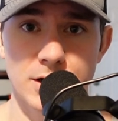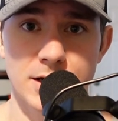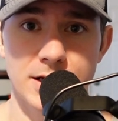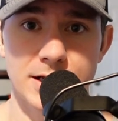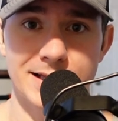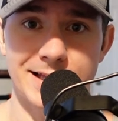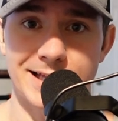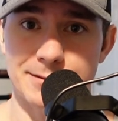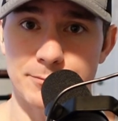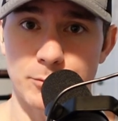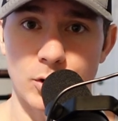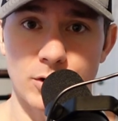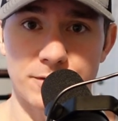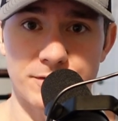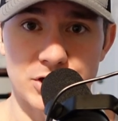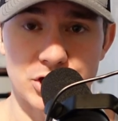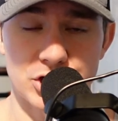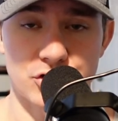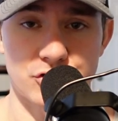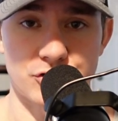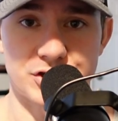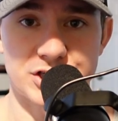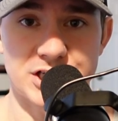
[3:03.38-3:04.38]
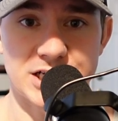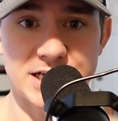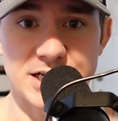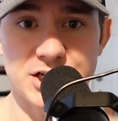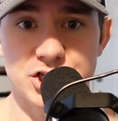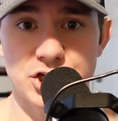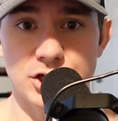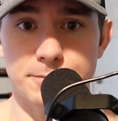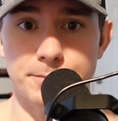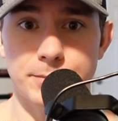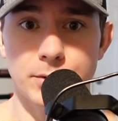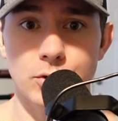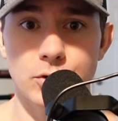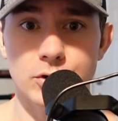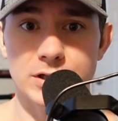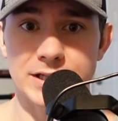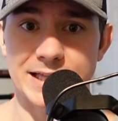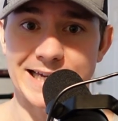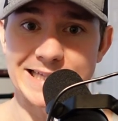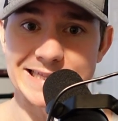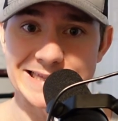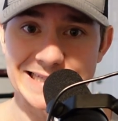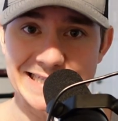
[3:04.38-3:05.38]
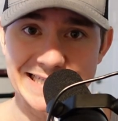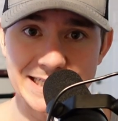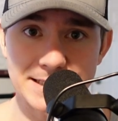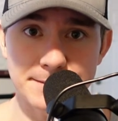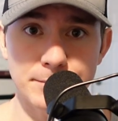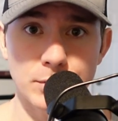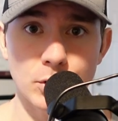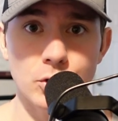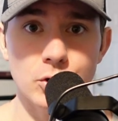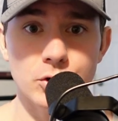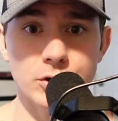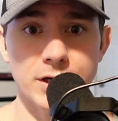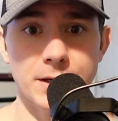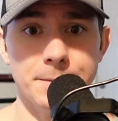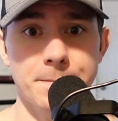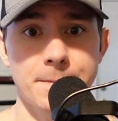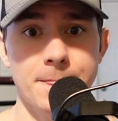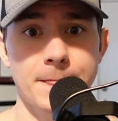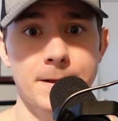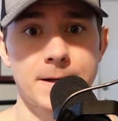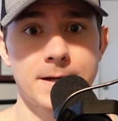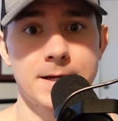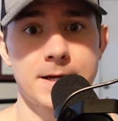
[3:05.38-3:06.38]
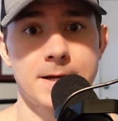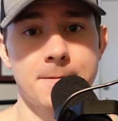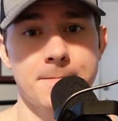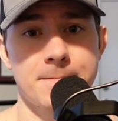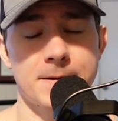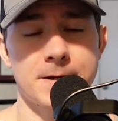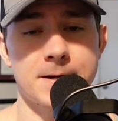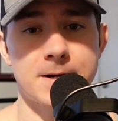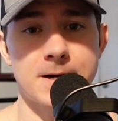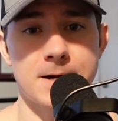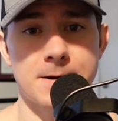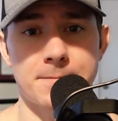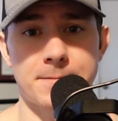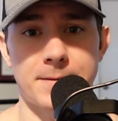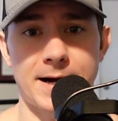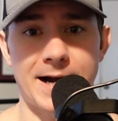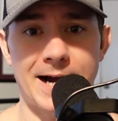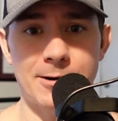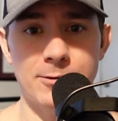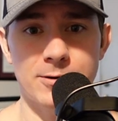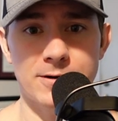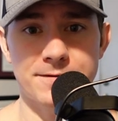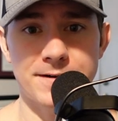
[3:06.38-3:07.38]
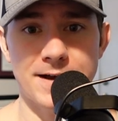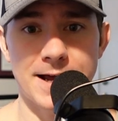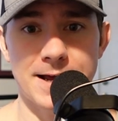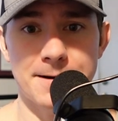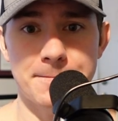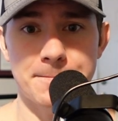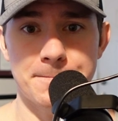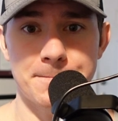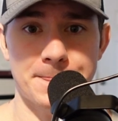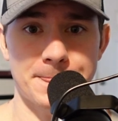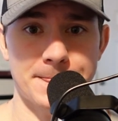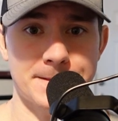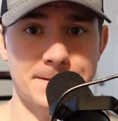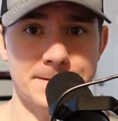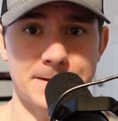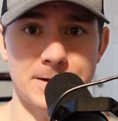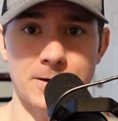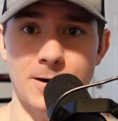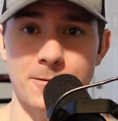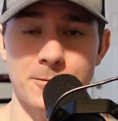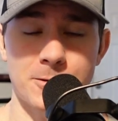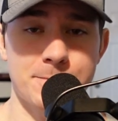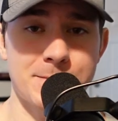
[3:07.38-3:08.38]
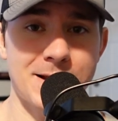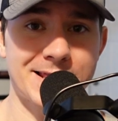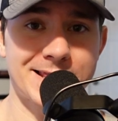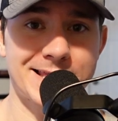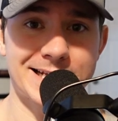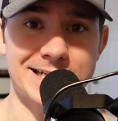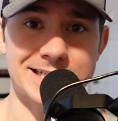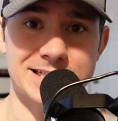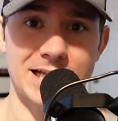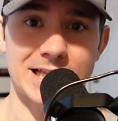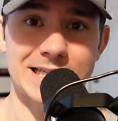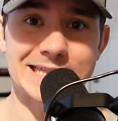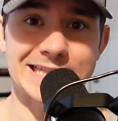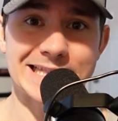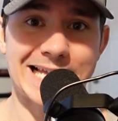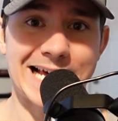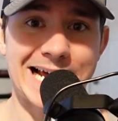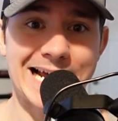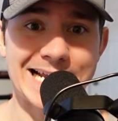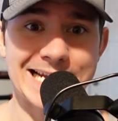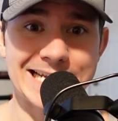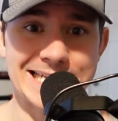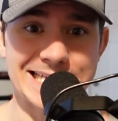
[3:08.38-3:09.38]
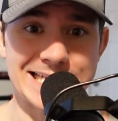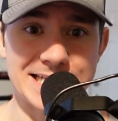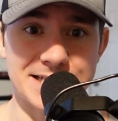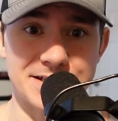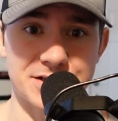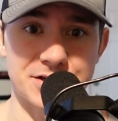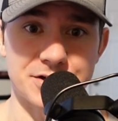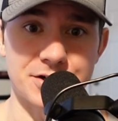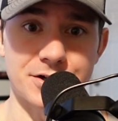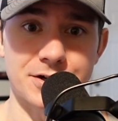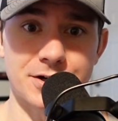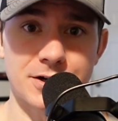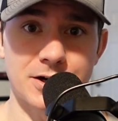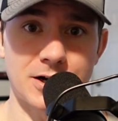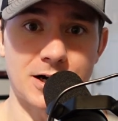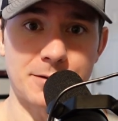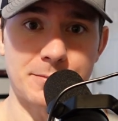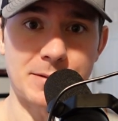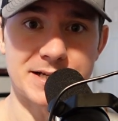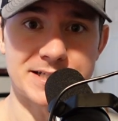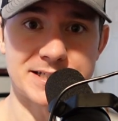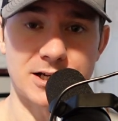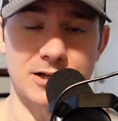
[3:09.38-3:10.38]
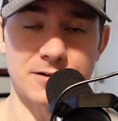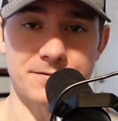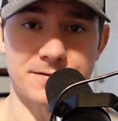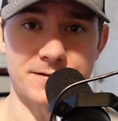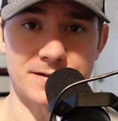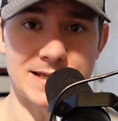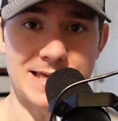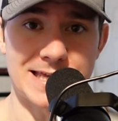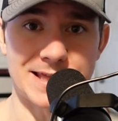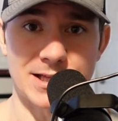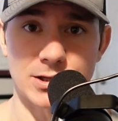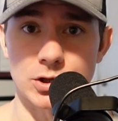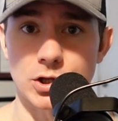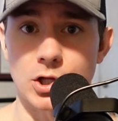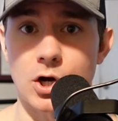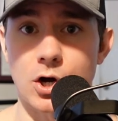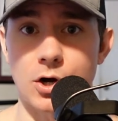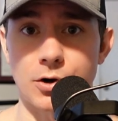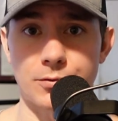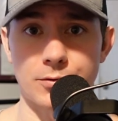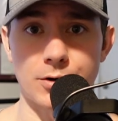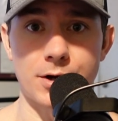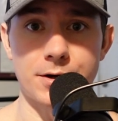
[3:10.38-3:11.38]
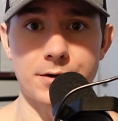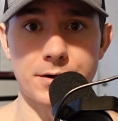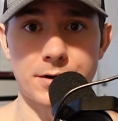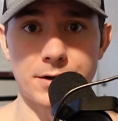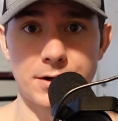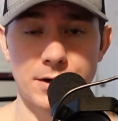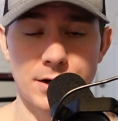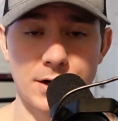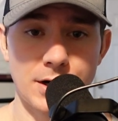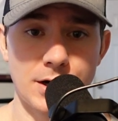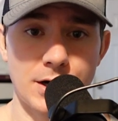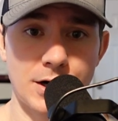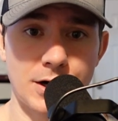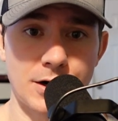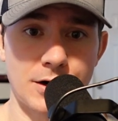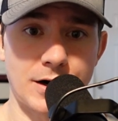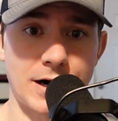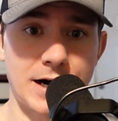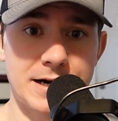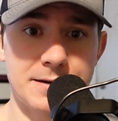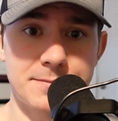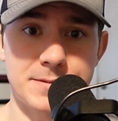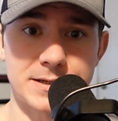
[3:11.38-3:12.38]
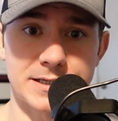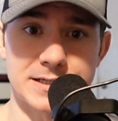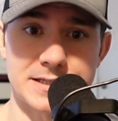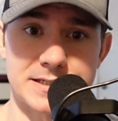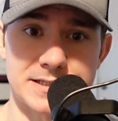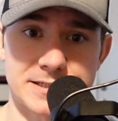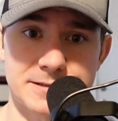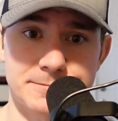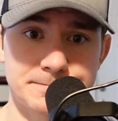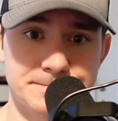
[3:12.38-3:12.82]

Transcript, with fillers: like more of a strategic bulk, like a lean bulk, um, I would have had, you know, I would have made things a lot easier on myself in the long run, right? Because